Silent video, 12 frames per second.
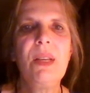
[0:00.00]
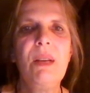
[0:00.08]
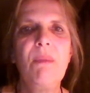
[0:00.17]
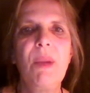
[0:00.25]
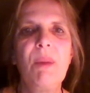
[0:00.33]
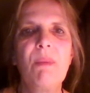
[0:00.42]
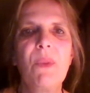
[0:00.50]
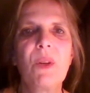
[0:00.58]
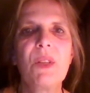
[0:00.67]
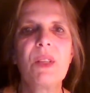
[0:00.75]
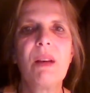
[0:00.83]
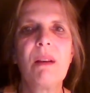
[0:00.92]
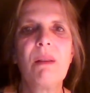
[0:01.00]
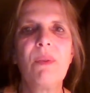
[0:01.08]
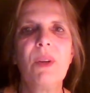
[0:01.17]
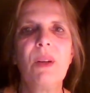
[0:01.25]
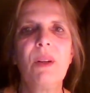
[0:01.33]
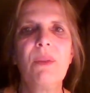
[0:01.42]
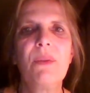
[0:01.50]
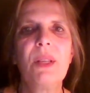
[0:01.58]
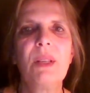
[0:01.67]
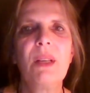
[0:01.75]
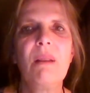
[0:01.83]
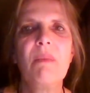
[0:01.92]
team members are involved
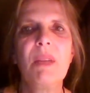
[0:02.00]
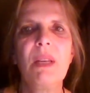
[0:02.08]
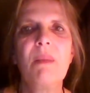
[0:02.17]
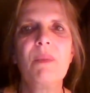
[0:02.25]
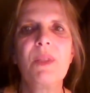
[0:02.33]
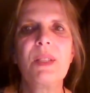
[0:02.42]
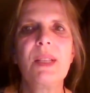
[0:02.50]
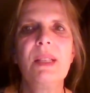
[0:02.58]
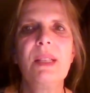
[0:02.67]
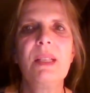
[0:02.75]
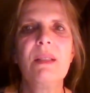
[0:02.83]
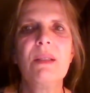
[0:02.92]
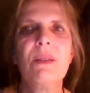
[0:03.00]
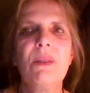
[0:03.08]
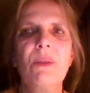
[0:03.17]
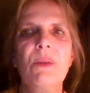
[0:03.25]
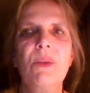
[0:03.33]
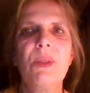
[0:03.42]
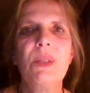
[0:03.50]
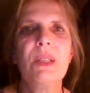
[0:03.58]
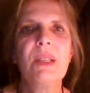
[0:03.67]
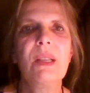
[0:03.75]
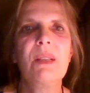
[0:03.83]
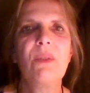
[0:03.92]
in coming up with ideas and
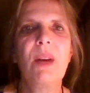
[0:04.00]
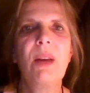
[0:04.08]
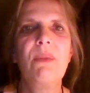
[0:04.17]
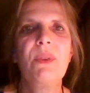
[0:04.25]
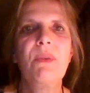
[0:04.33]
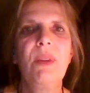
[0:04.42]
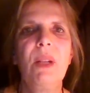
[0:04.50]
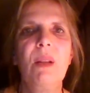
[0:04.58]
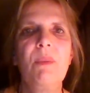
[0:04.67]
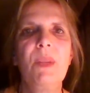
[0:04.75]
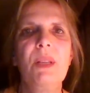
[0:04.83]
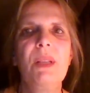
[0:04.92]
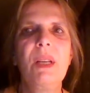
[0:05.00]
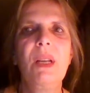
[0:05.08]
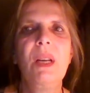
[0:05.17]
solutions that drive development